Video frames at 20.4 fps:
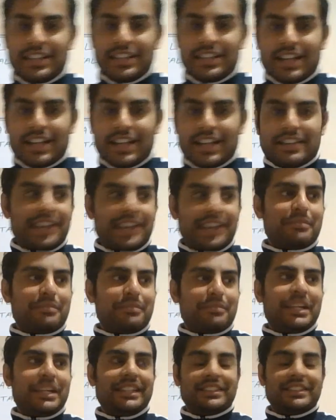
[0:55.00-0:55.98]
and that
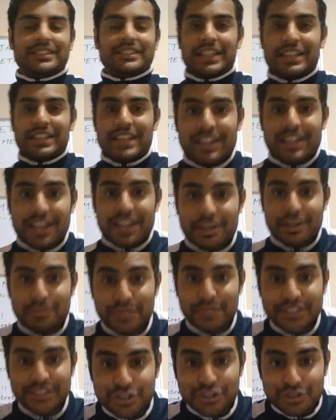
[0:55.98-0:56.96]
means that they can be
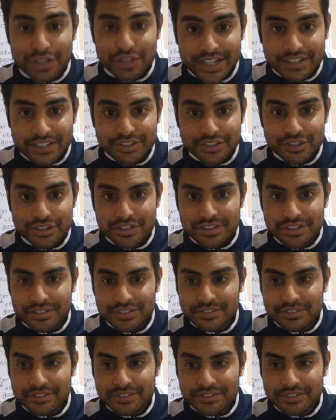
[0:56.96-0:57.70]
stretched.